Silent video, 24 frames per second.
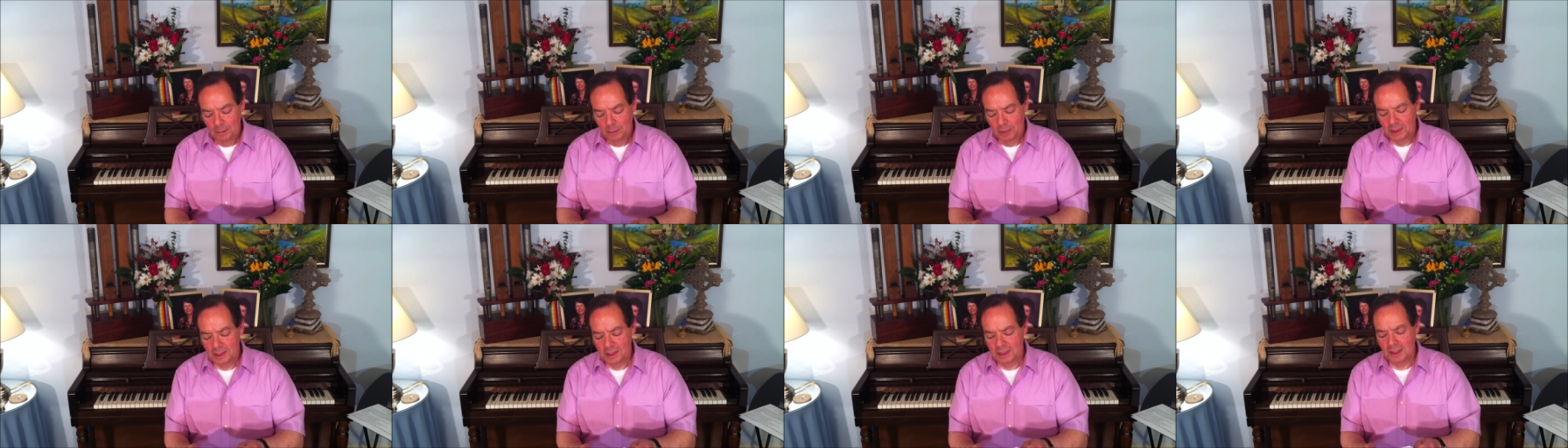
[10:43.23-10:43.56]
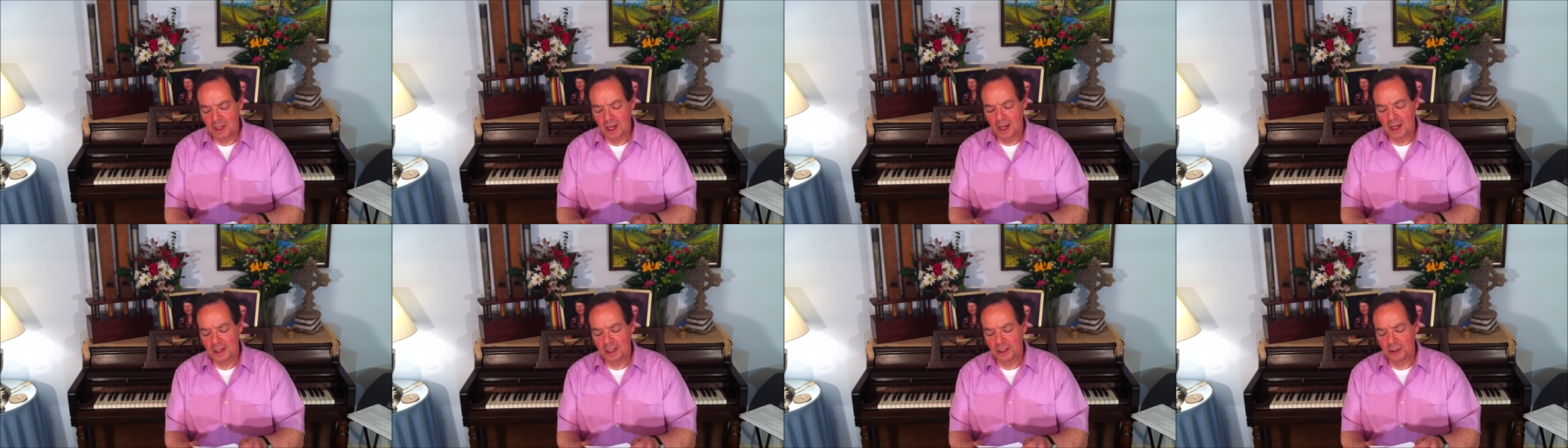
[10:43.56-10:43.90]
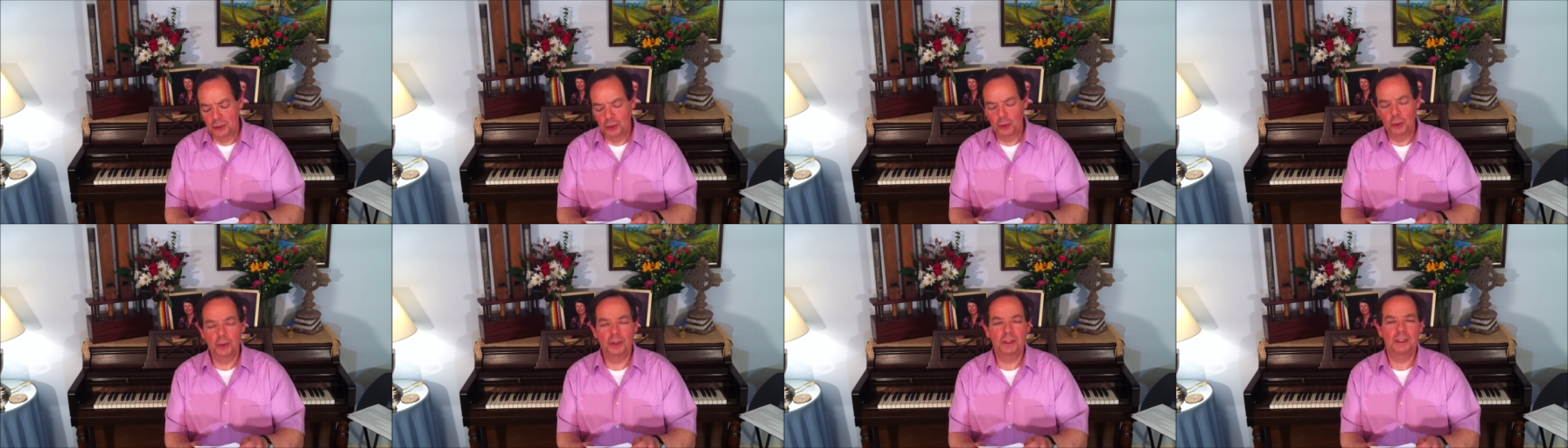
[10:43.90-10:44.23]
But son,
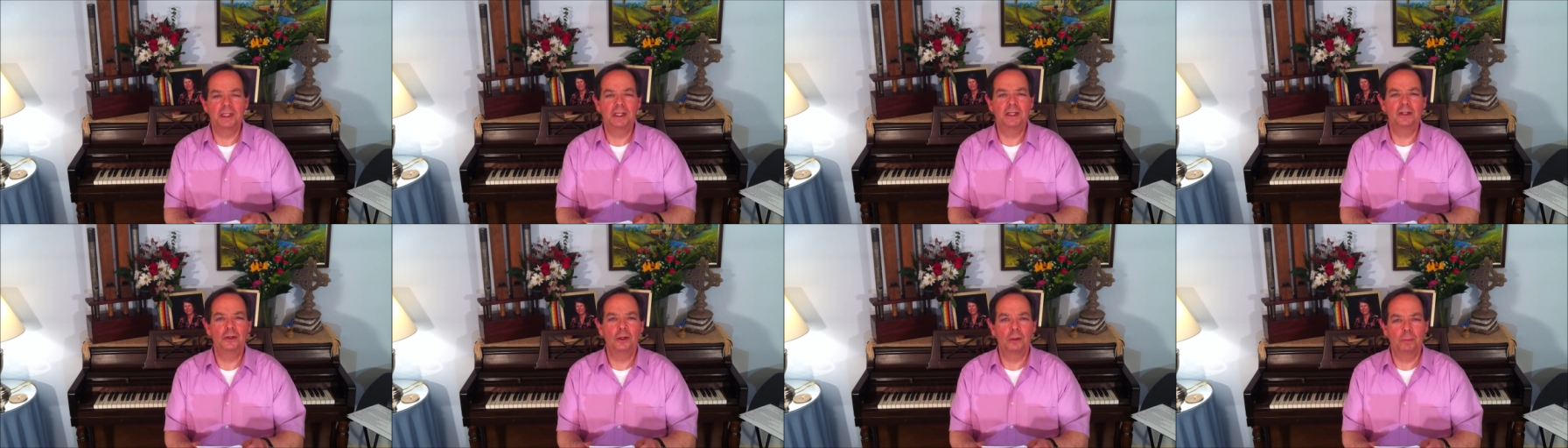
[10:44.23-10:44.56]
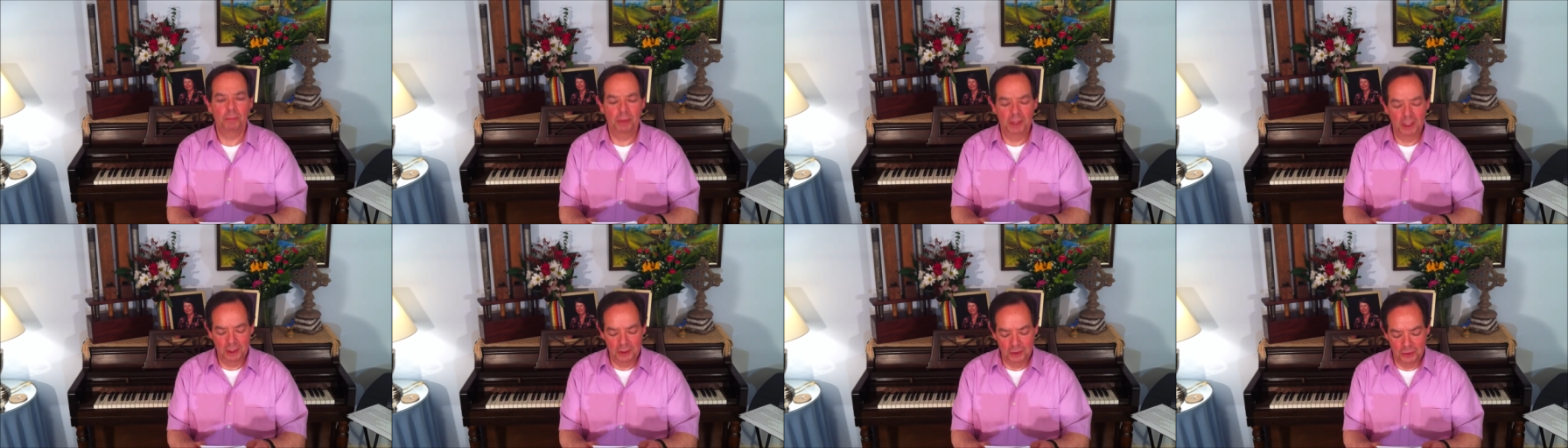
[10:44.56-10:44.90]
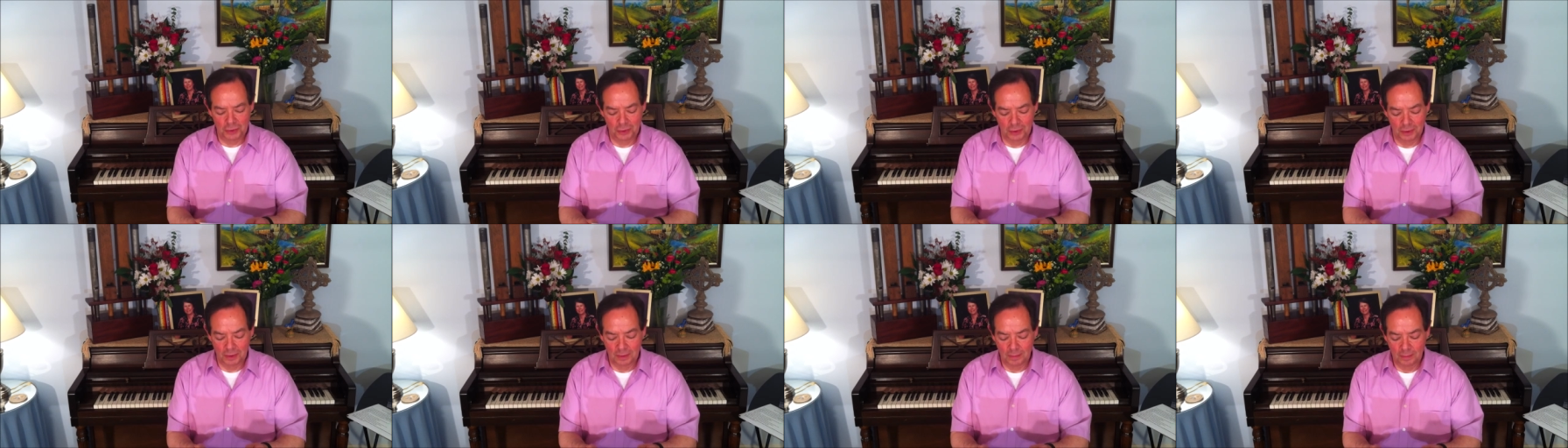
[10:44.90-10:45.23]
it's your senior
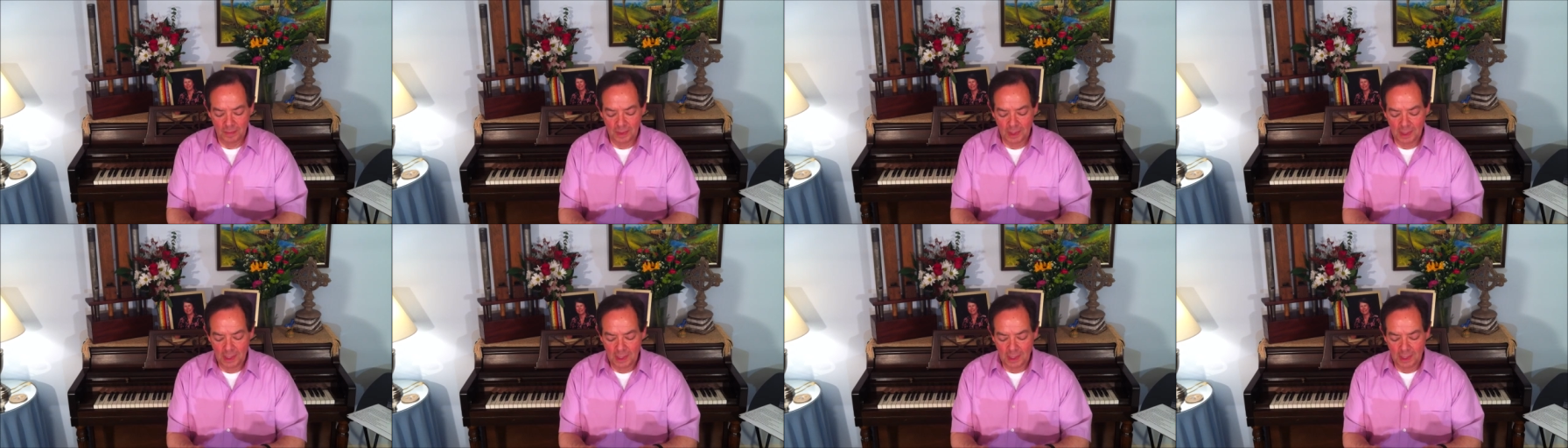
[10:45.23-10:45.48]
picture.